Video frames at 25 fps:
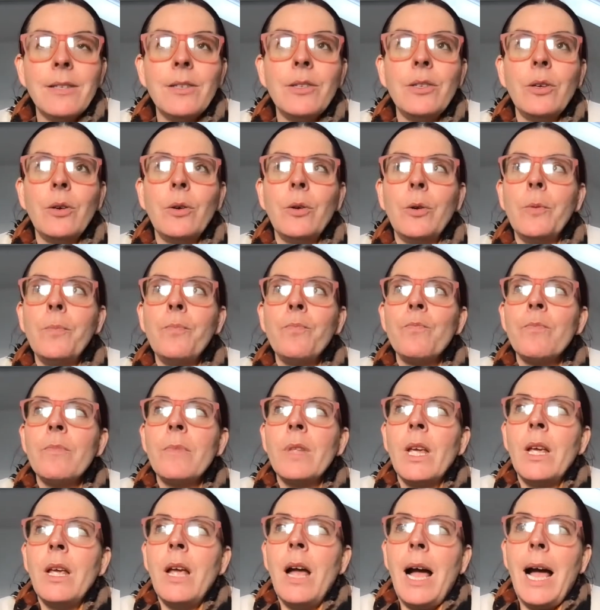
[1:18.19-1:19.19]
So
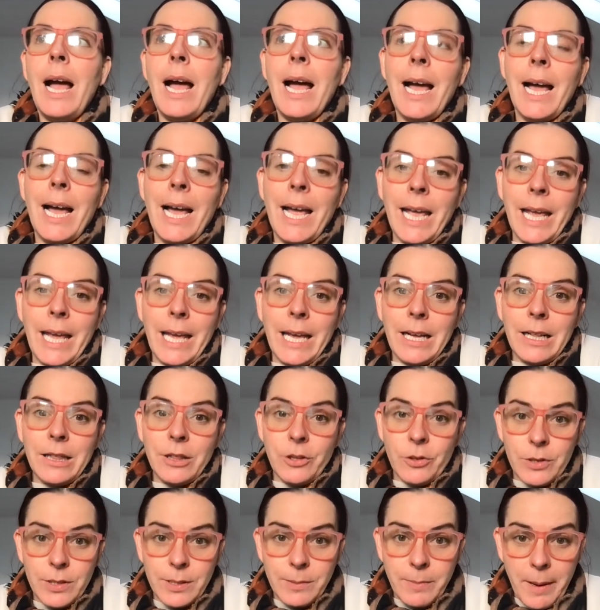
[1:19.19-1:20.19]
I
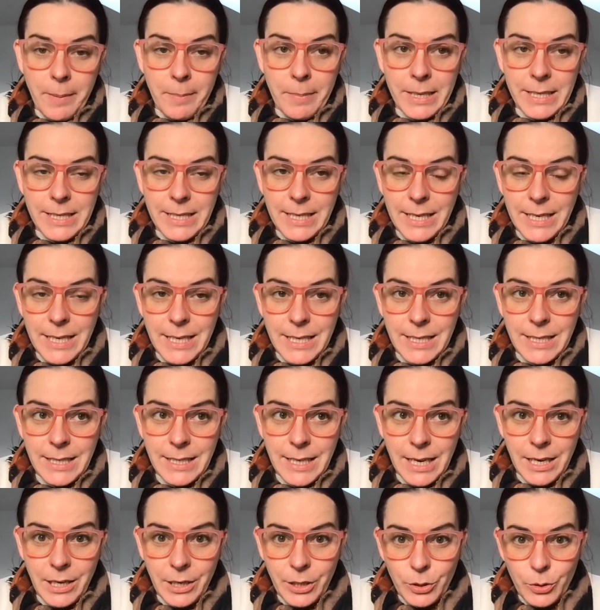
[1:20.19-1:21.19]
closed my business
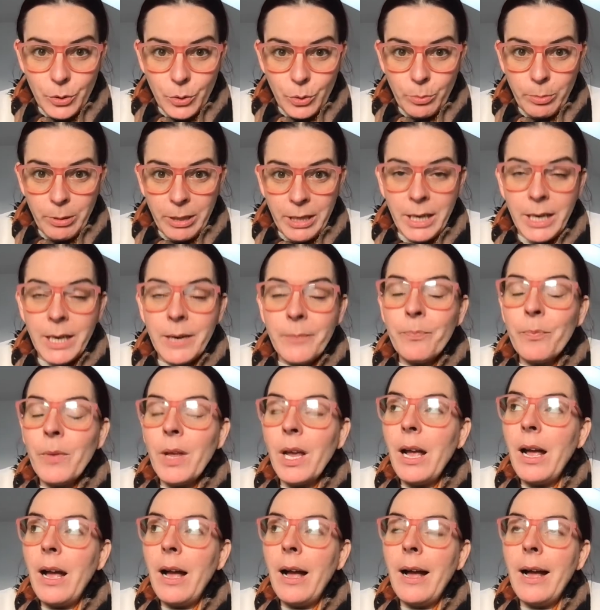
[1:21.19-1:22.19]
in October
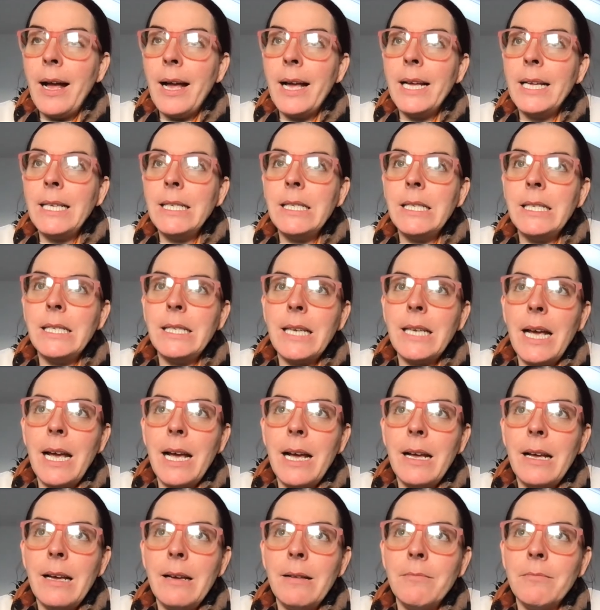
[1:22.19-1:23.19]
and
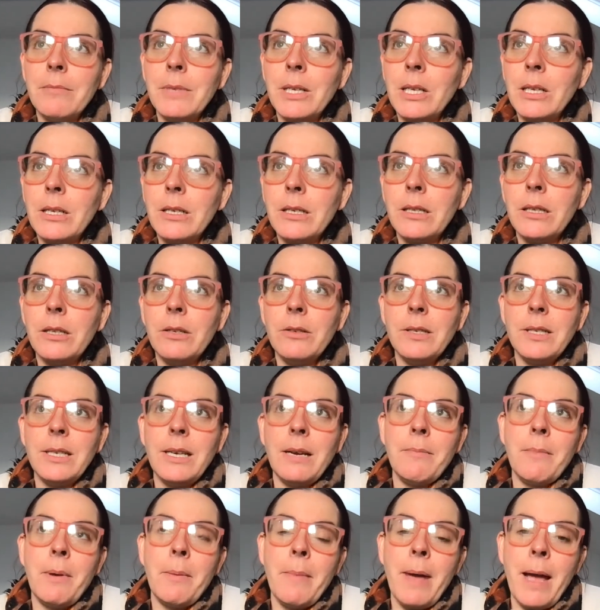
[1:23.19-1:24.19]
um, closed
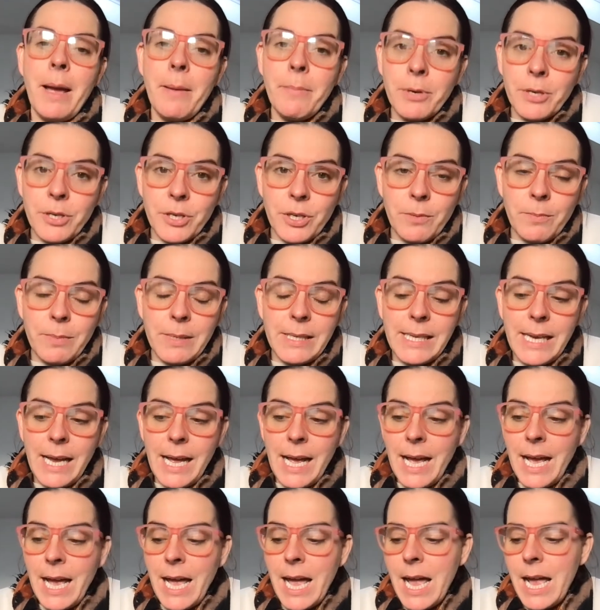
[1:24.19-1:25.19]
down my membership
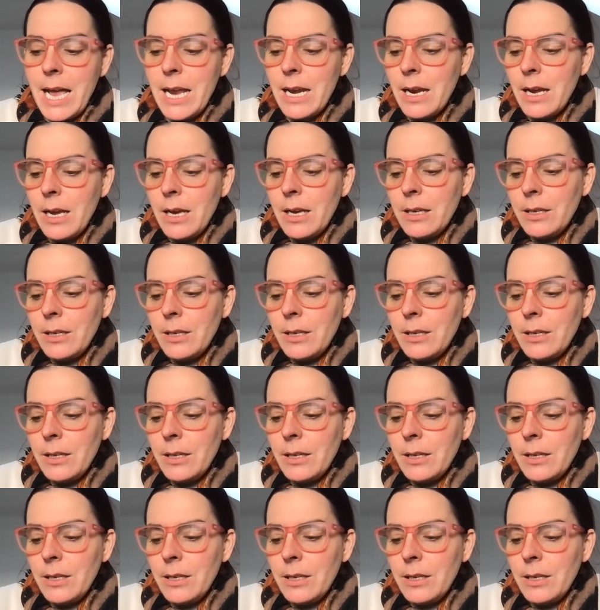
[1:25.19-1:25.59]
site,